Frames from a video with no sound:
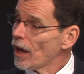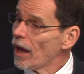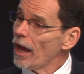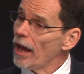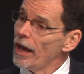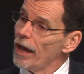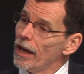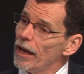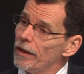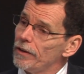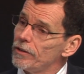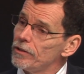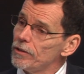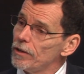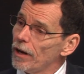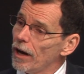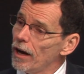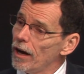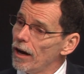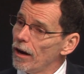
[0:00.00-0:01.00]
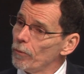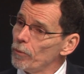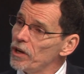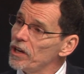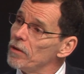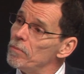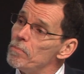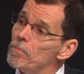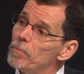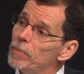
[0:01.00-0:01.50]
And uh, we
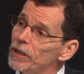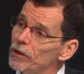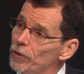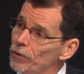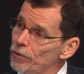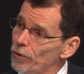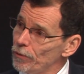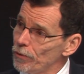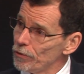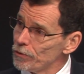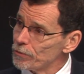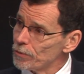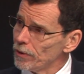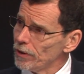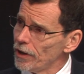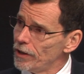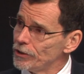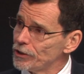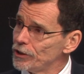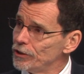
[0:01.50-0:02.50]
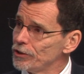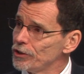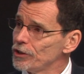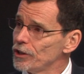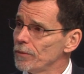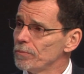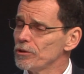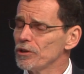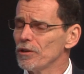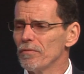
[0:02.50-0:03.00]
can build on those
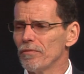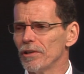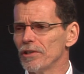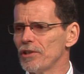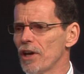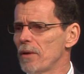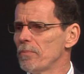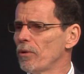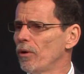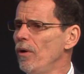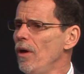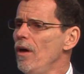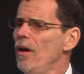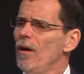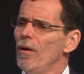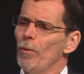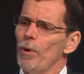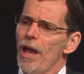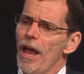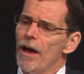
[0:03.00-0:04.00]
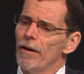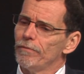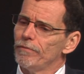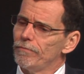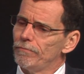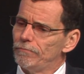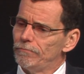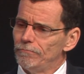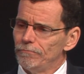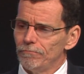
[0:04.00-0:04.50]
relationships. So, for example, we
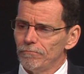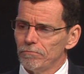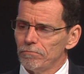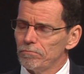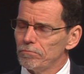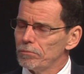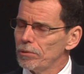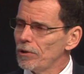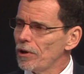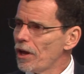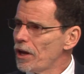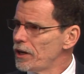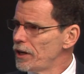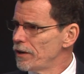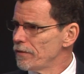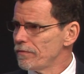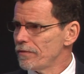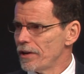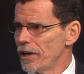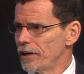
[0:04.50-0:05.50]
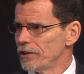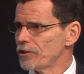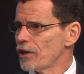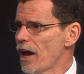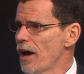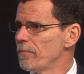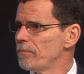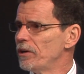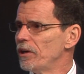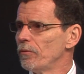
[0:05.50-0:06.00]
have plenty of things
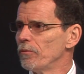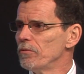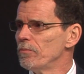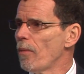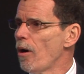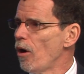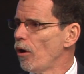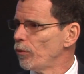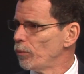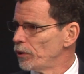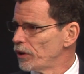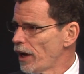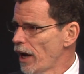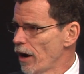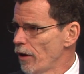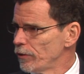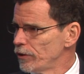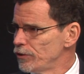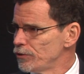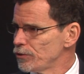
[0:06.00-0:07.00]
happening with Baldwin County